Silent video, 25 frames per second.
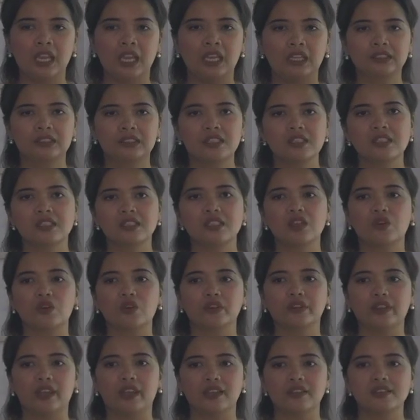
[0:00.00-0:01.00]
and this is the
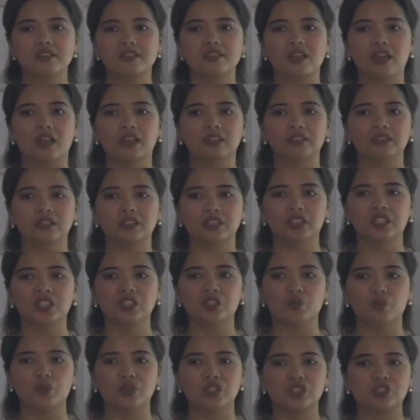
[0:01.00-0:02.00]
content
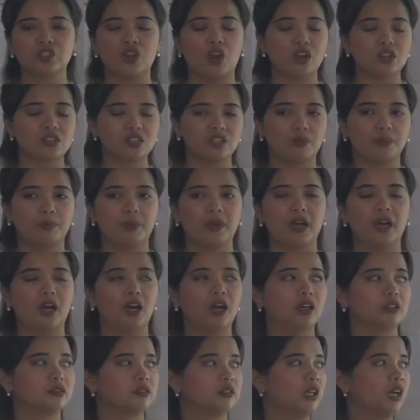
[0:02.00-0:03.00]
standard, which talks
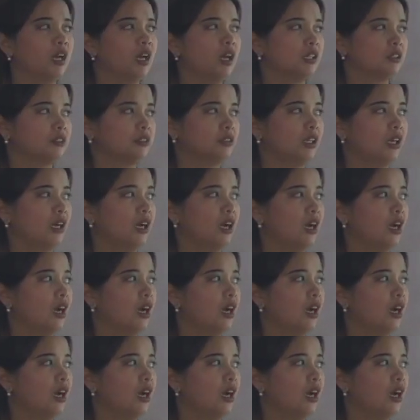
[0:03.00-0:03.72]
about the